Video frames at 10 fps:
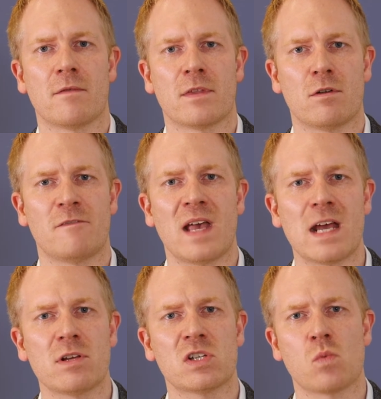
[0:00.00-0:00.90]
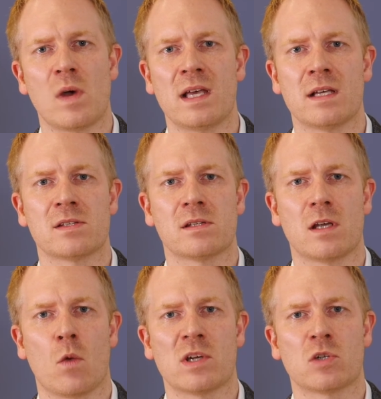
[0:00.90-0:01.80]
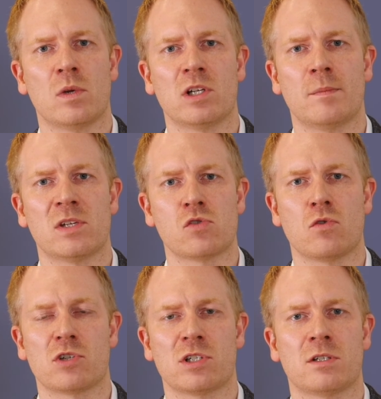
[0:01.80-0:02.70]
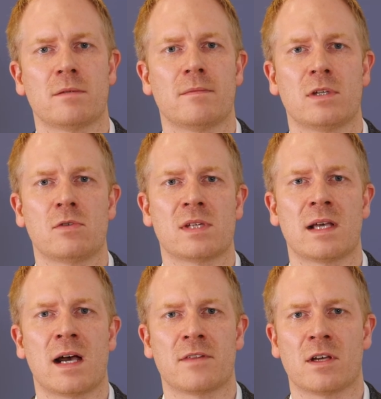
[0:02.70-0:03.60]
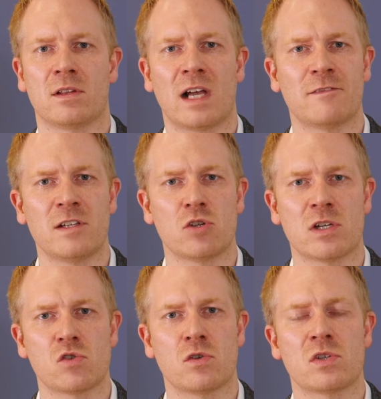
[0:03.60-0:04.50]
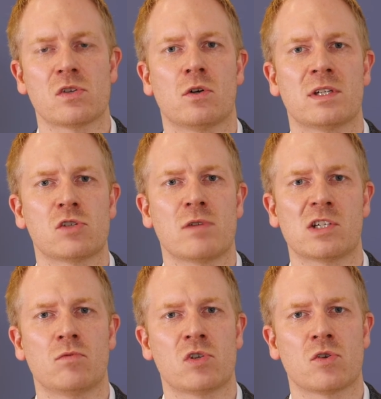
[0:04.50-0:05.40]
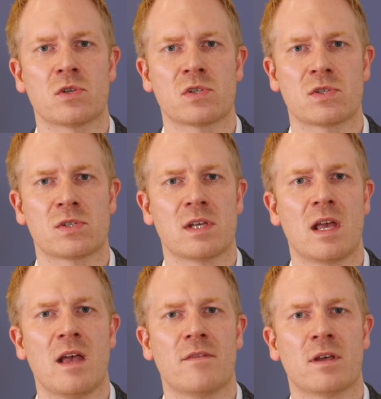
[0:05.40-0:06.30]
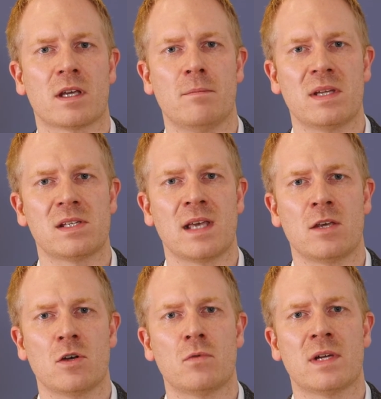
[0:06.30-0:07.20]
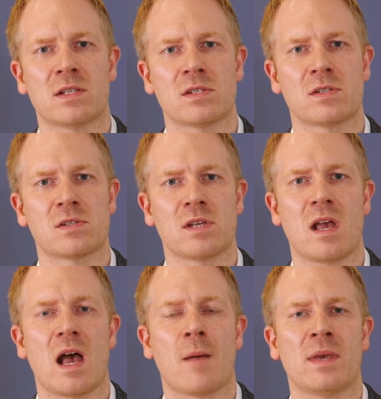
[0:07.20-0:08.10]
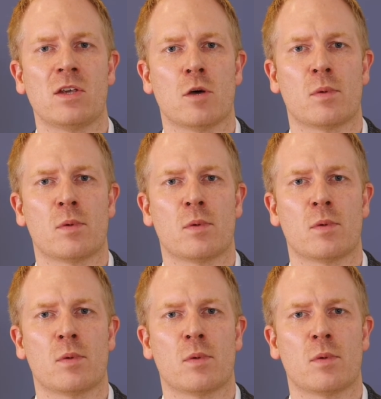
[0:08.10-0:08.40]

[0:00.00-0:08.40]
There are various ways in which a will can be structured using either life interest trusts or discretionary trusts that can mitigate your risks and meet your